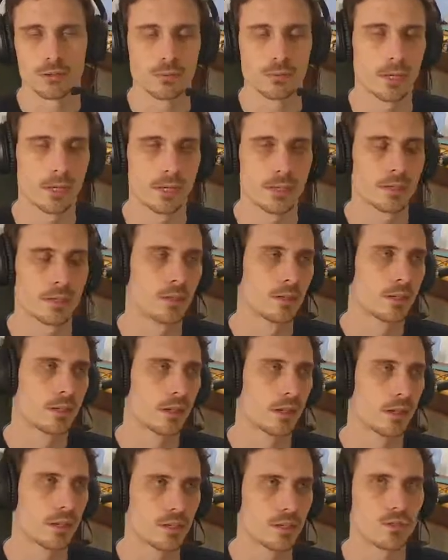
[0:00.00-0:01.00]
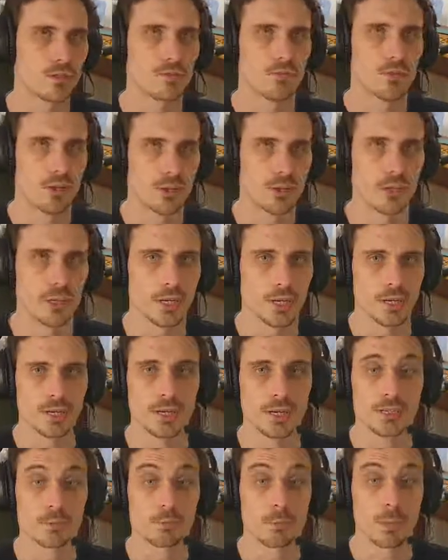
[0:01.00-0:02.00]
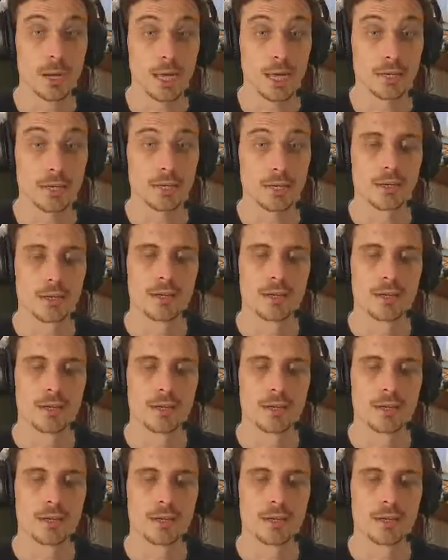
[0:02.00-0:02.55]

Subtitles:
right? It is very dark, it's black.